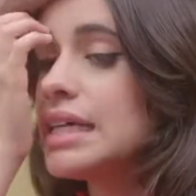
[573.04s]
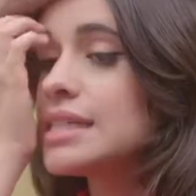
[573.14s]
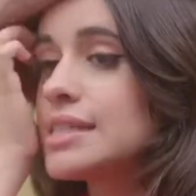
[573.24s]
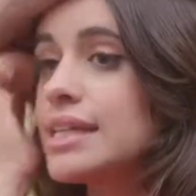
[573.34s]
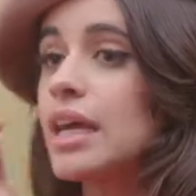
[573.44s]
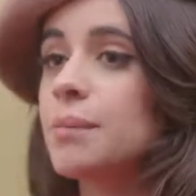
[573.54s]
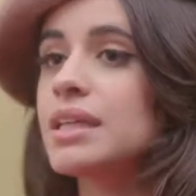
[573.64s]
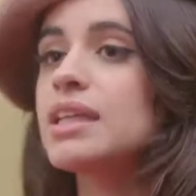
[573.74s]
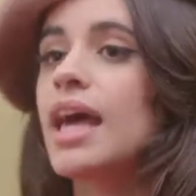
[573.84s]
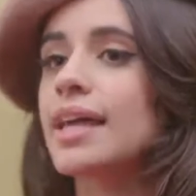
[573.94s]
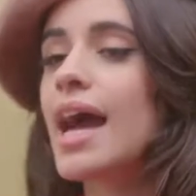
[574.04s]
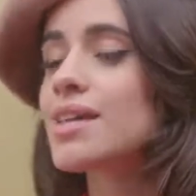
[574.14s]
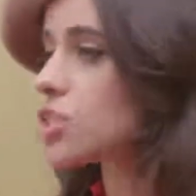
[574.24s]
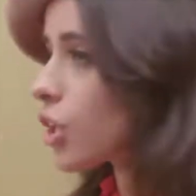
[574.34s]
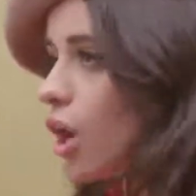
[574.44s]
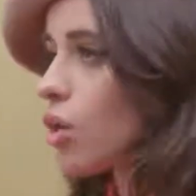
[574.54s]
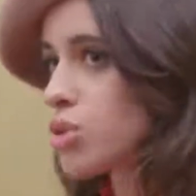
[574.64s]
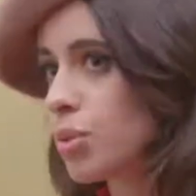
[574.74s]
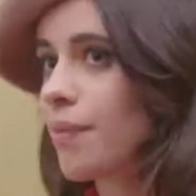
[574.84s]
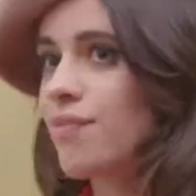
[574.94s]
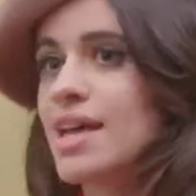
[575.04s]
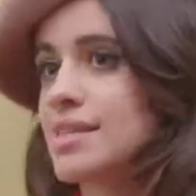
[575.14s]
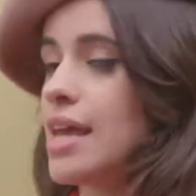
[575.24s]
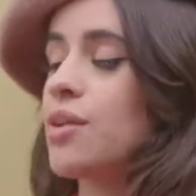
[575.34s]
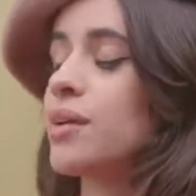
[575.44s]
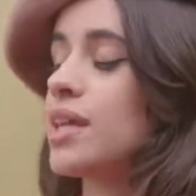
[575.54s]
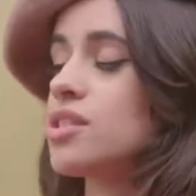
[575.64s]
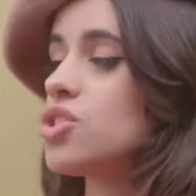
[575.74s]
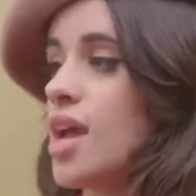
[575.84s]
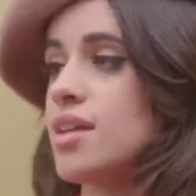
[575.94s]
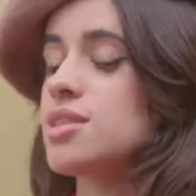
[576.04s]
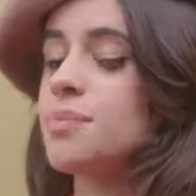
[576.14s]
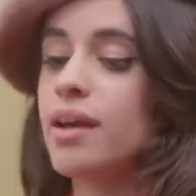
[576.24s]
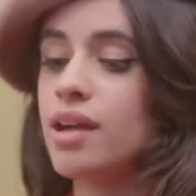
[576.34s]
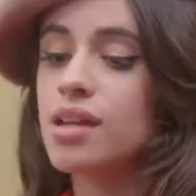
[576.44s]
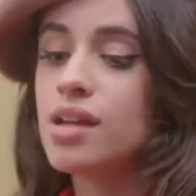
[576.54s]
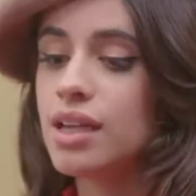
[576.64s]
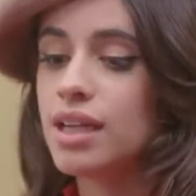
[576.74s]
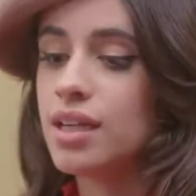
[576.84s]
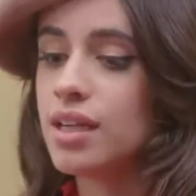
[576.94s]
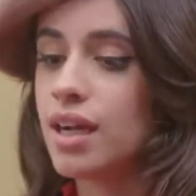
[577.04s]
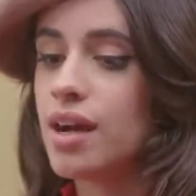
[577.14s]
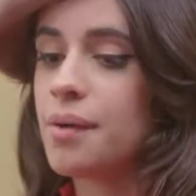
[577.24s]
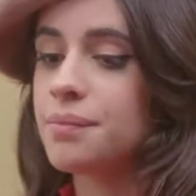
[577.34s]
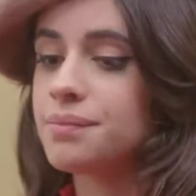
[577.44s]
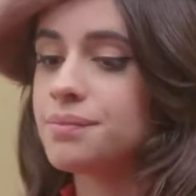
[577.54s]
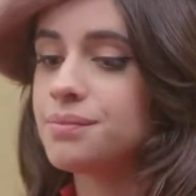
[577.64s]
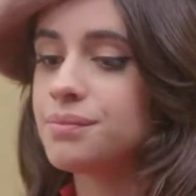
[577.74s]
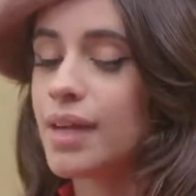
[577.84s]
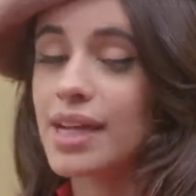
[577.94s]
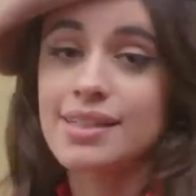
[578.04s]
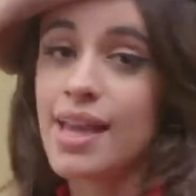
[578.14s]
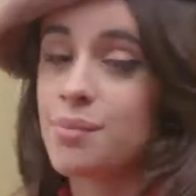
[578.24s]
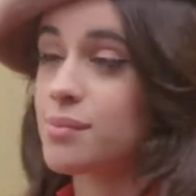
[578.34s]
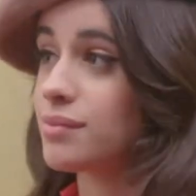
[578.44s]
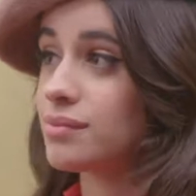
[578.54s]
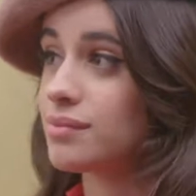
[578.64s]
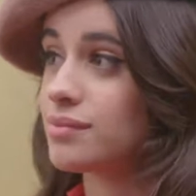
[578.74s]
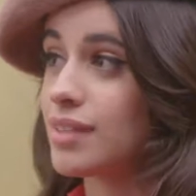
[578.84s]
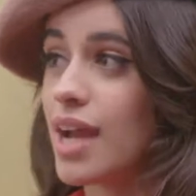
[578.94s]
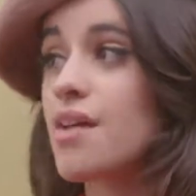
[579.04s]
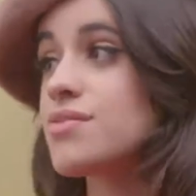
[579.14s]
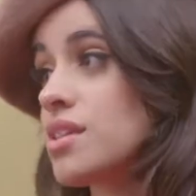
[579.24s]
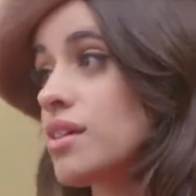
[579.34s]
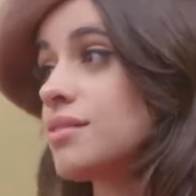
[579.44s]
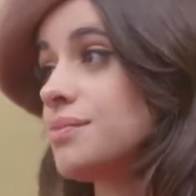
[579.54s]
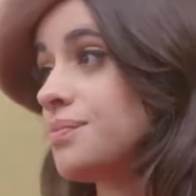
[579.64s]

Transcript: see him, he like has to go super fast and I don't get the chance. But um, you have to sit him down, and he's got an ear